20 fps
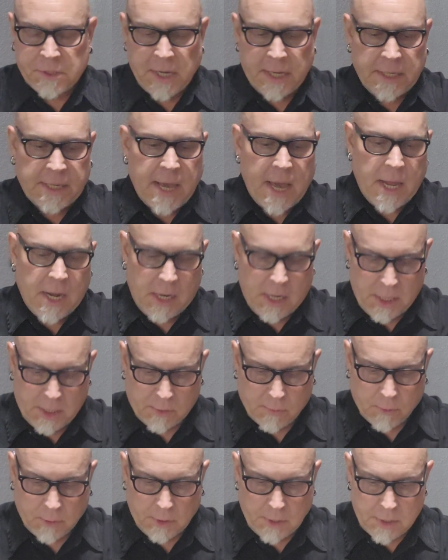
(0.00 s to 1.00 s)
Dead
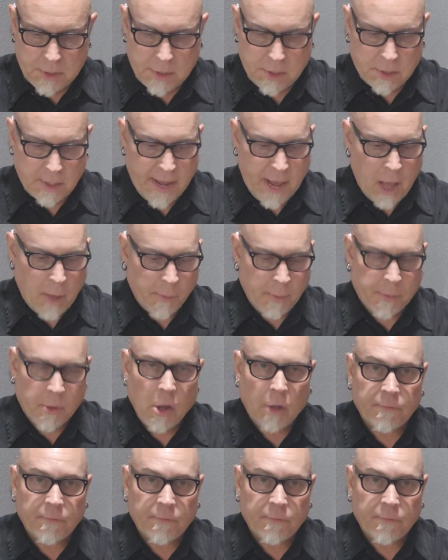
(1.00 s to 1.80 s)
Kennedys released this album